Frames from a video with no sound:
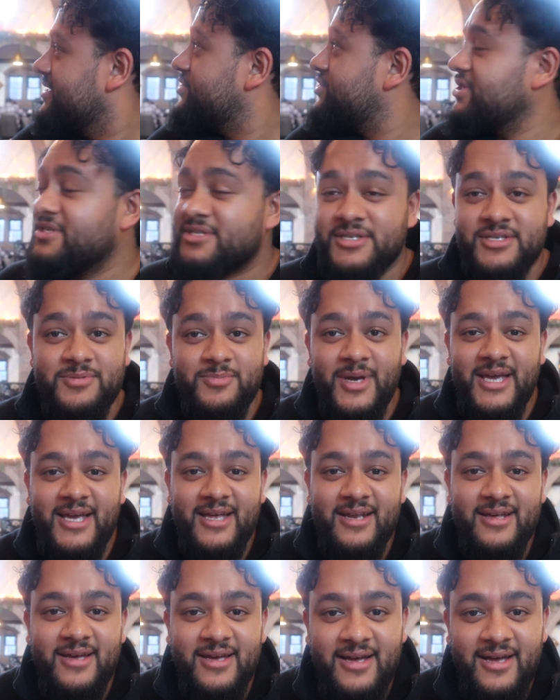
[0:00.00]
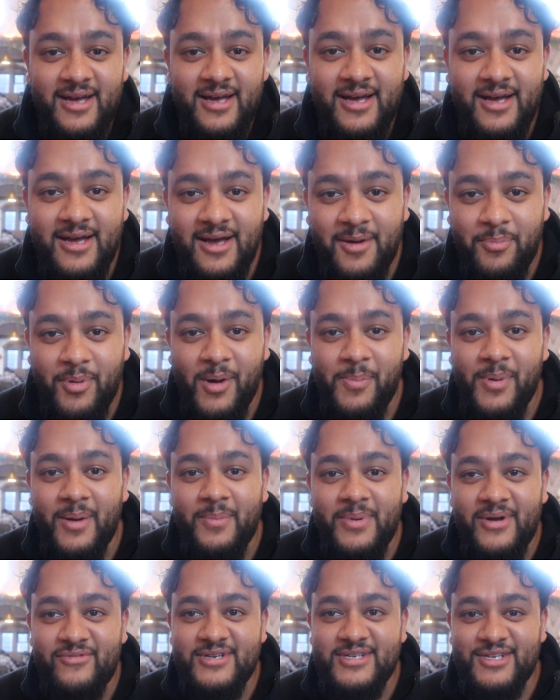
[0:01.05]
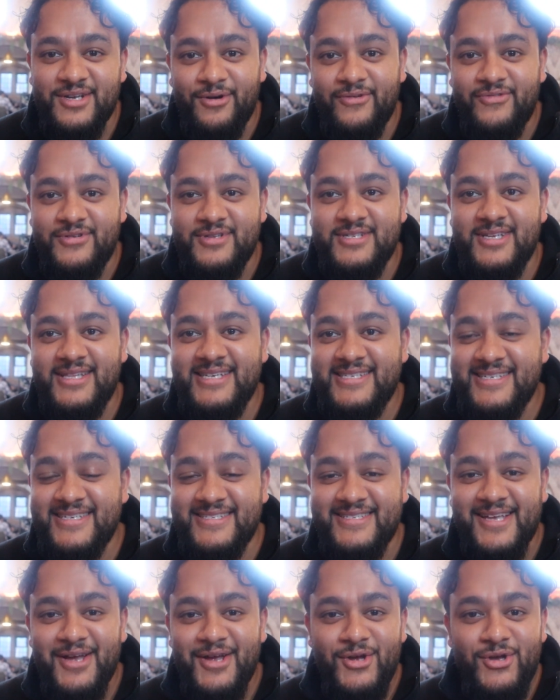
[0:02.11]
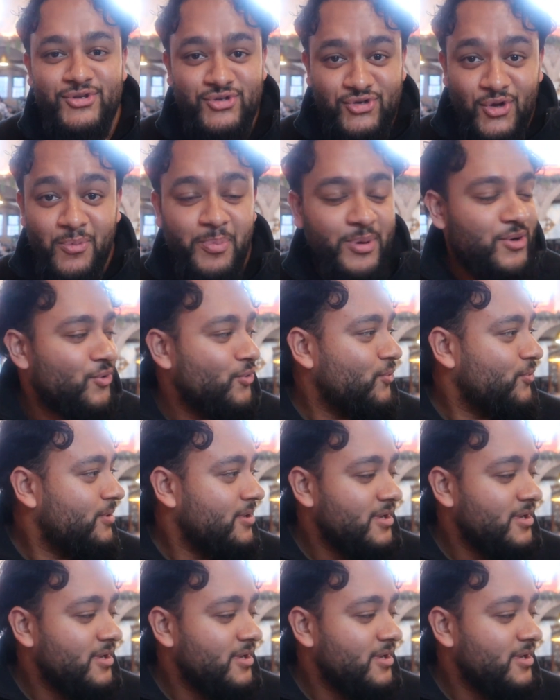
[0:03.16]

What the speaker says: Jesus making a pop-up every so often. So this is super cool.